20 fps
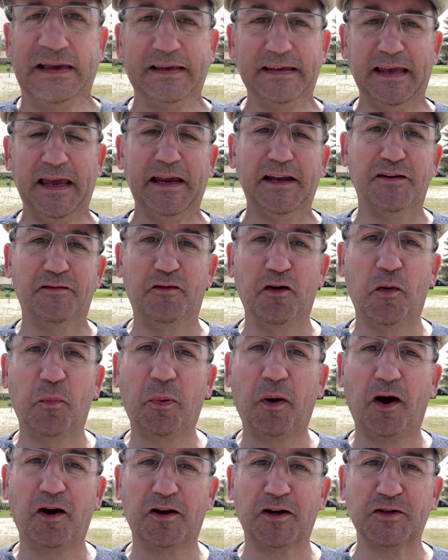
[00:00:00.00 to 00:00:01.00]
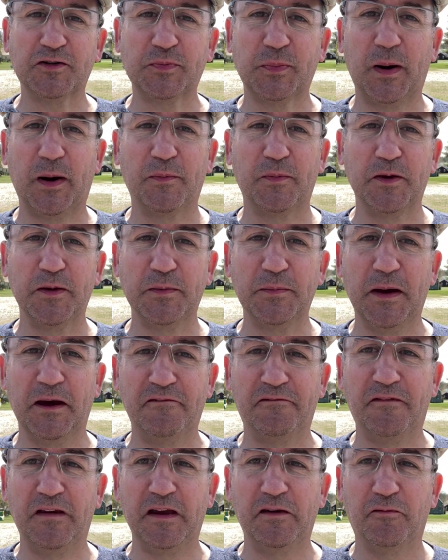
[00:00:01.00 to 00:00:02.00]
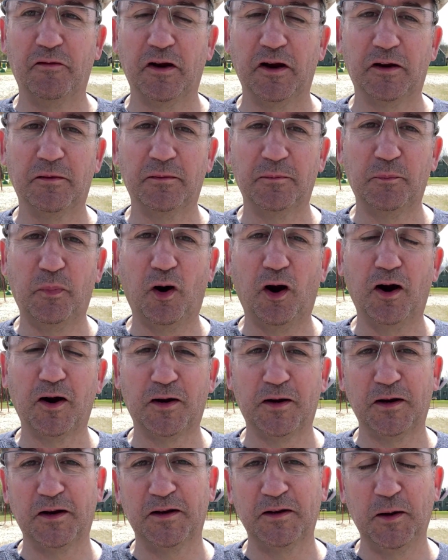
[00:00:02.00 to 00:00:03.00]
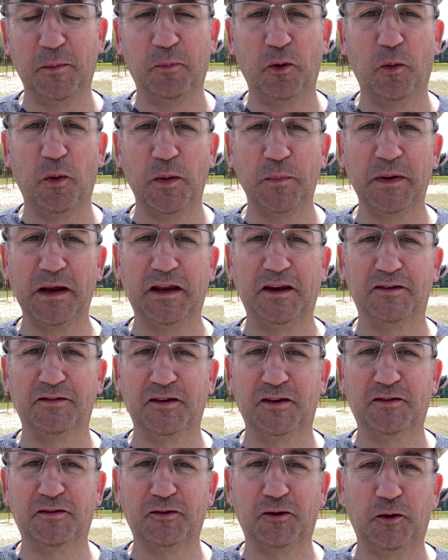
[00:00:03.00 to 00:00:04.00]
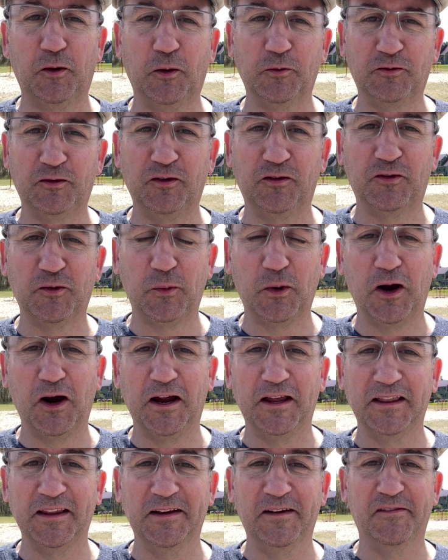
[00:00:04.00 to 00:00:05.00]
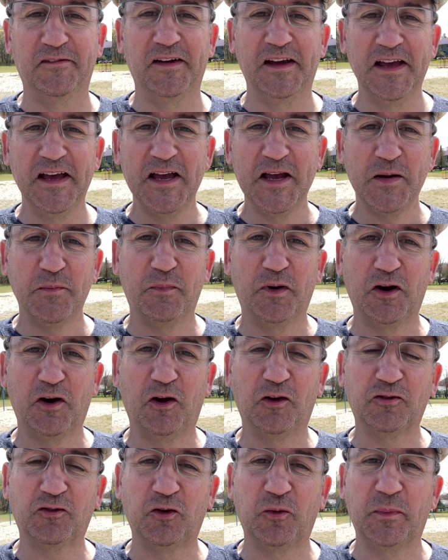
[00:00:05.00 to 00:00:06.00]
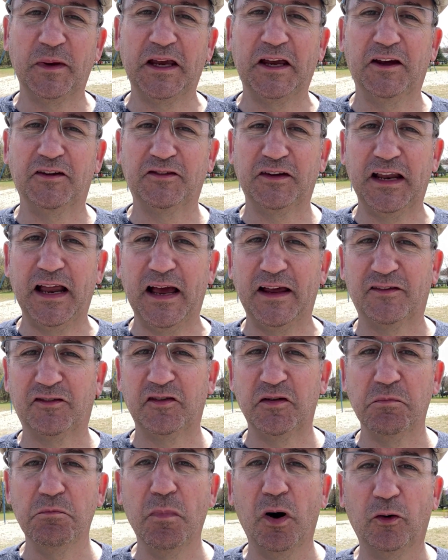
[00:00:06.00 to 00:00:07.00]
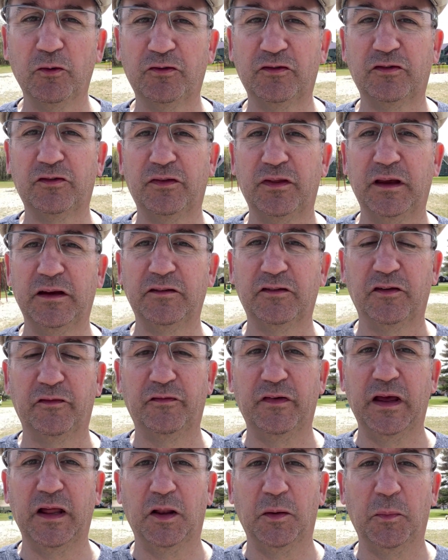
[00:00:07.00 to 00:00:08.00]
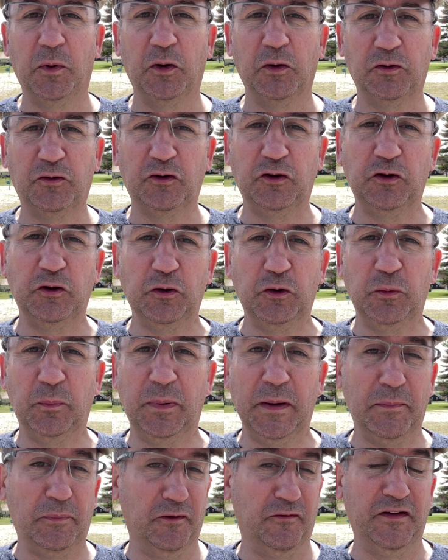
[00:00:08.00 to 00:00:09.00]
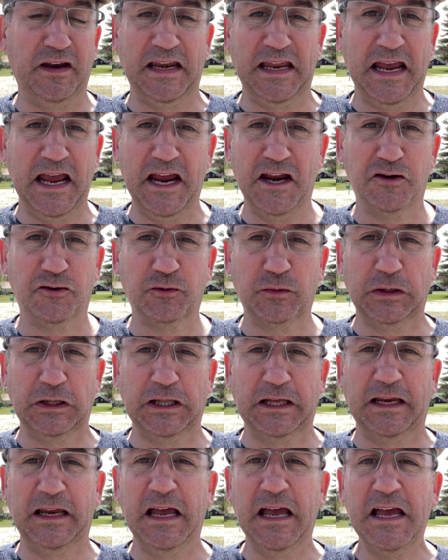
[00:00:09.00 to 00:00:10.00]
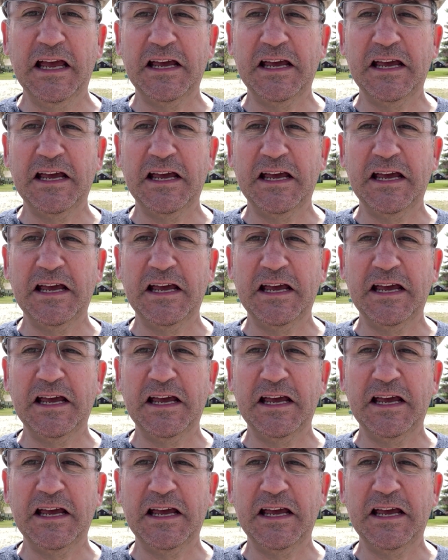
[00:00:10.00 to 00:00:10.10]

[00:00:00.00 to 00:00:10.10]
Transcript: Cadyville Park is probably my favorite park. Number one, because it's closest to where I live, but also because it has the most things available to people of any age, really.